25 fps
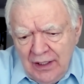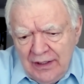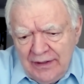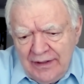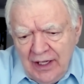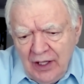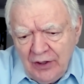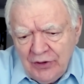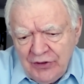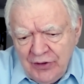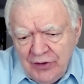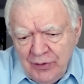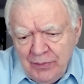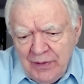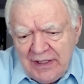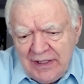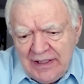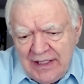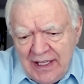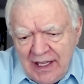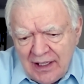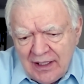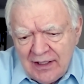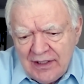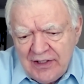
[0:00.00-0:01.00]
Nelson
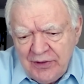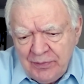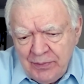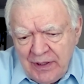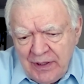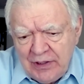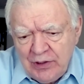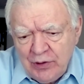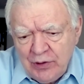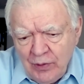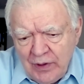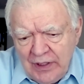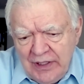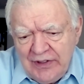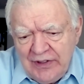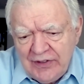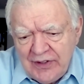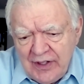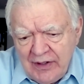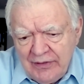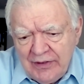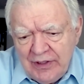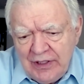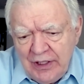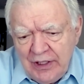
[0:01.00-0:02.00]
Mandela spent
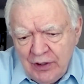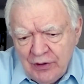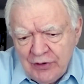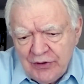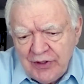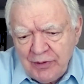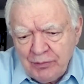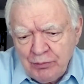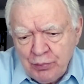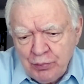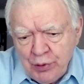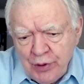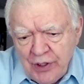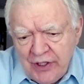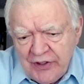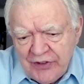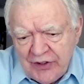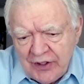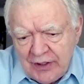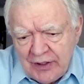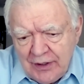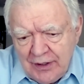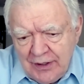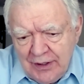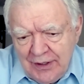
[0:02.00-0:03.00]
27 years in
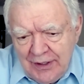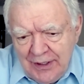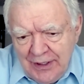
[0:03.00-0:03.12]
prison,